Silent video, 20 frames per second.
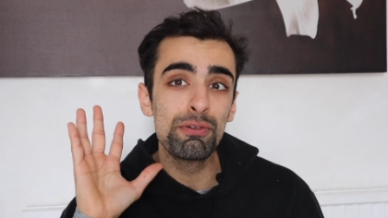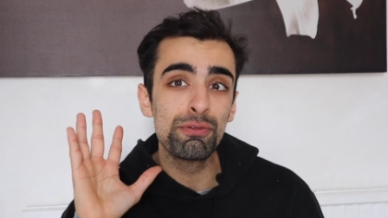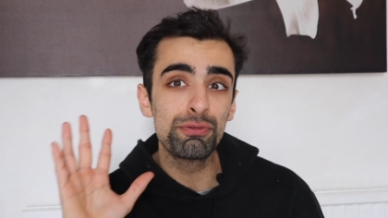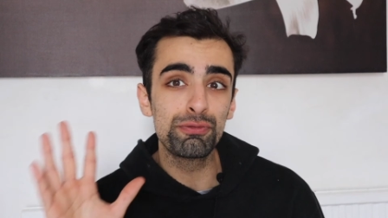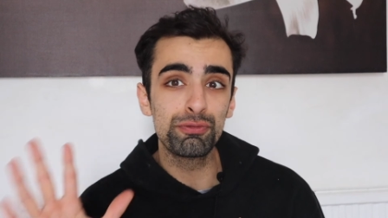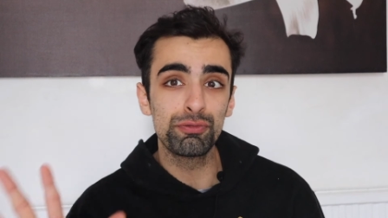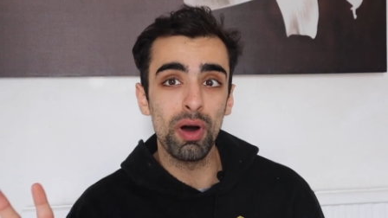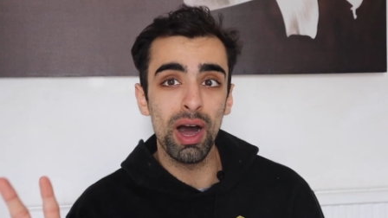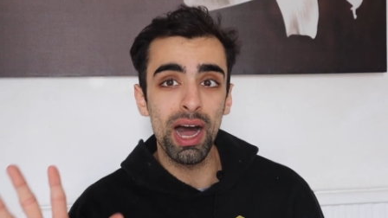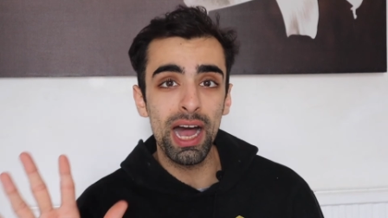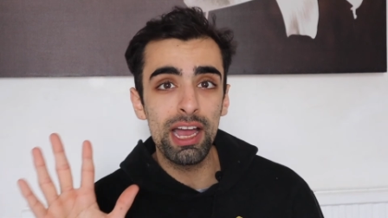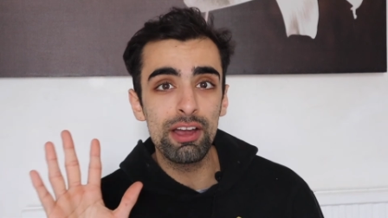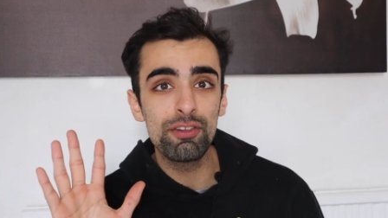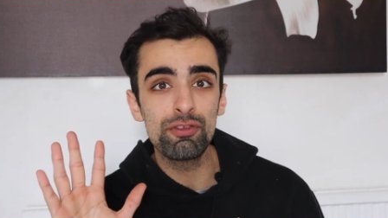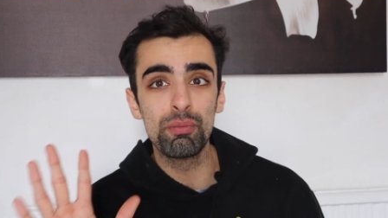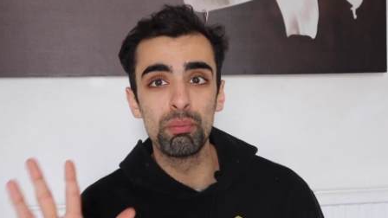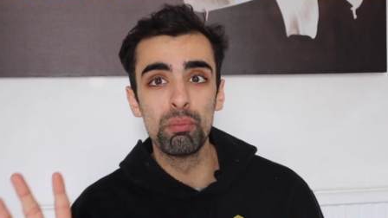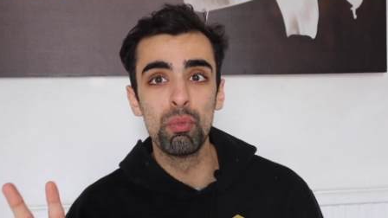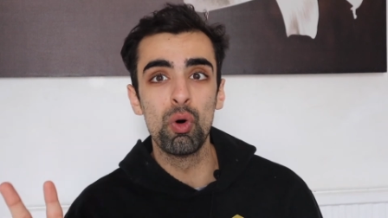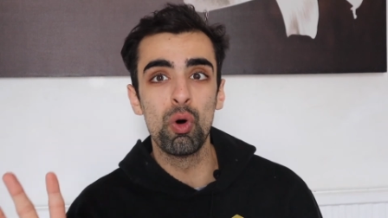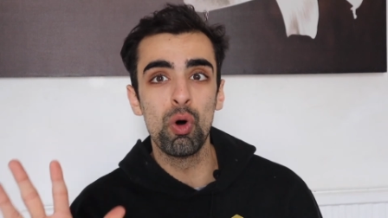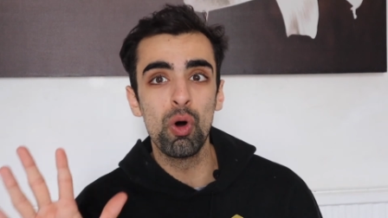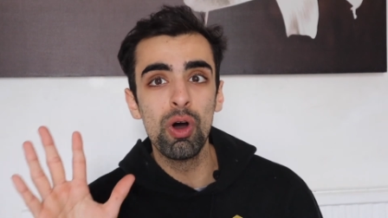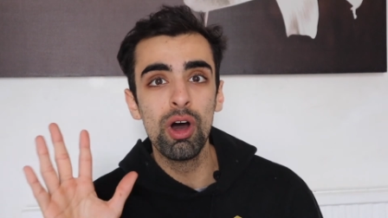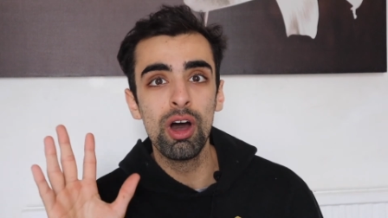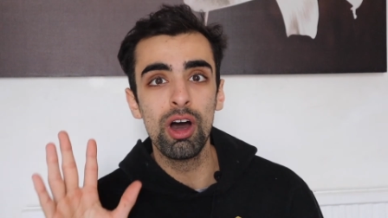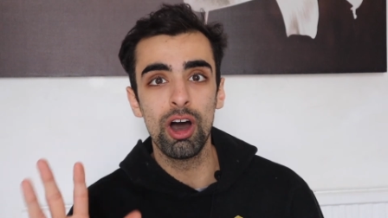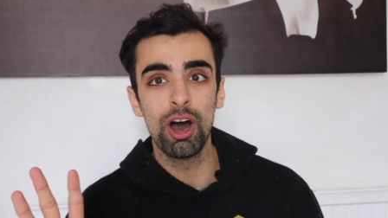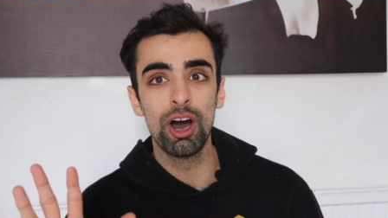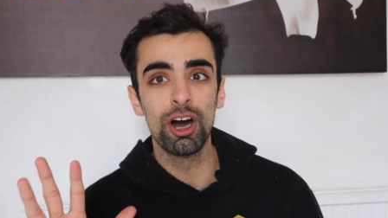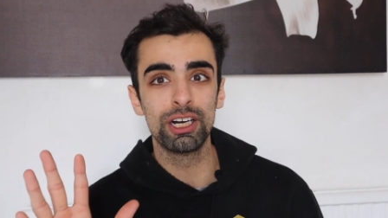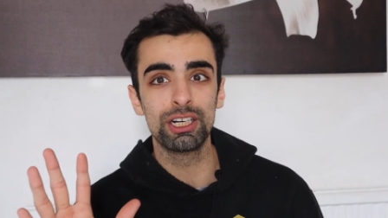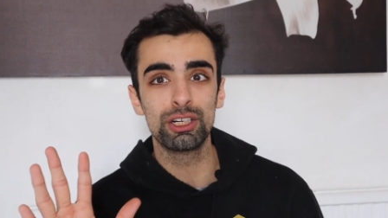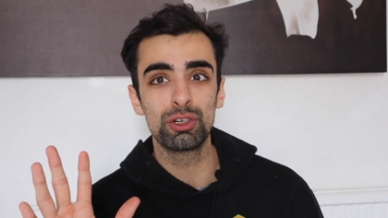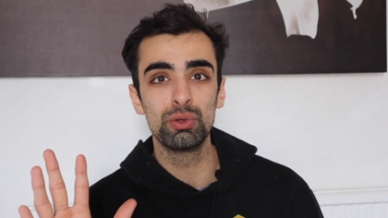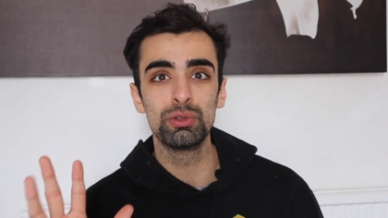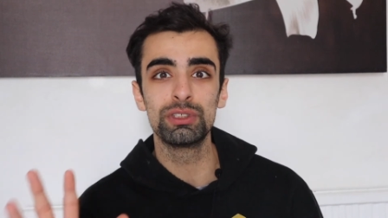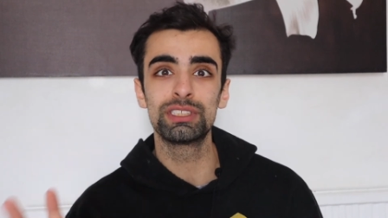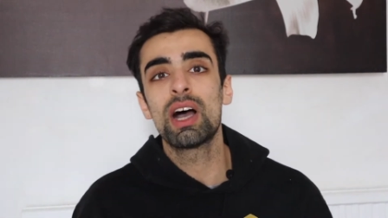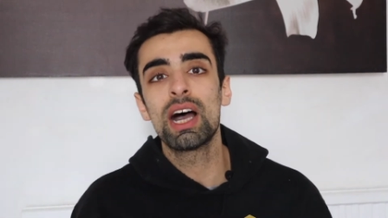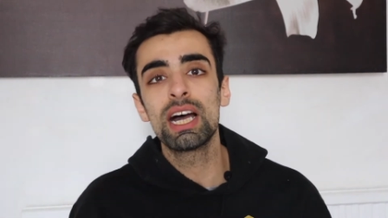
five more articles.